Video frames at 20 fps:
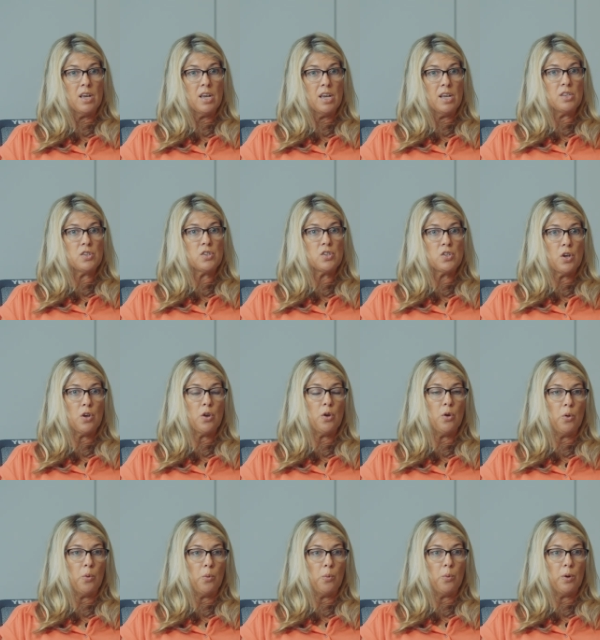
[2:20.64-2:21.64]
And
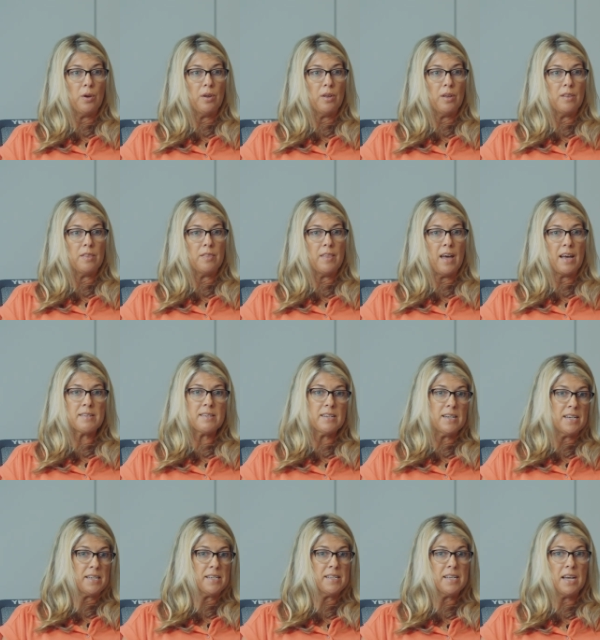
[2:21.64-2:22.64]
so that's
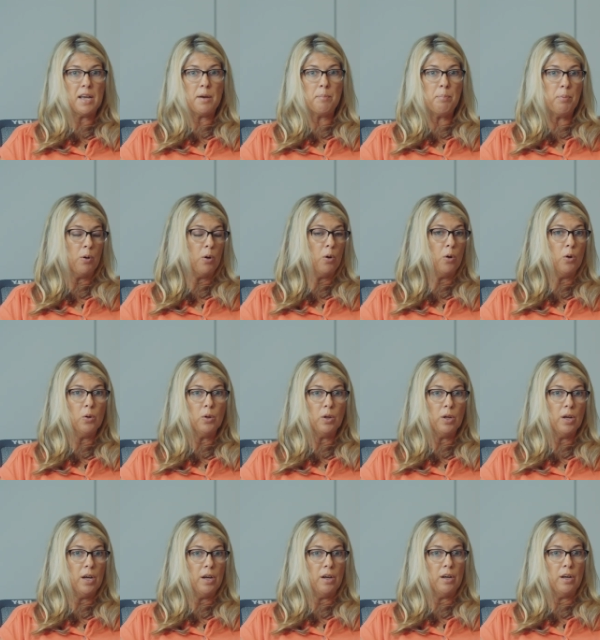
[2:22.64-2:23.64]
an example
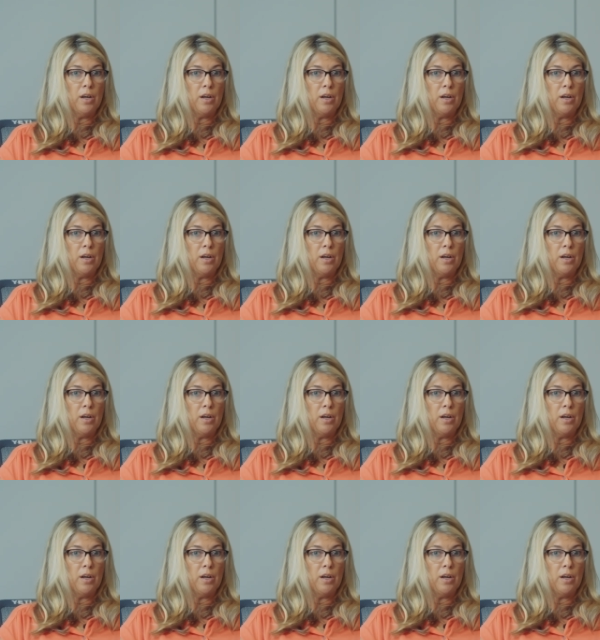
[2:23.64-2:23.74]
uh,